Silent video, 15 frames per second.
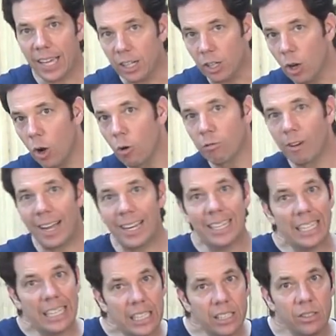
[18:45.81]
and go right
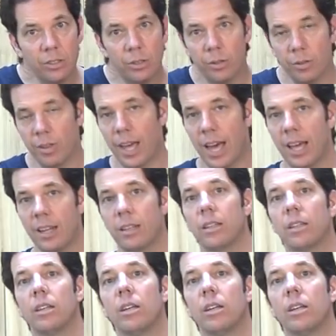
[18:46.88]
into that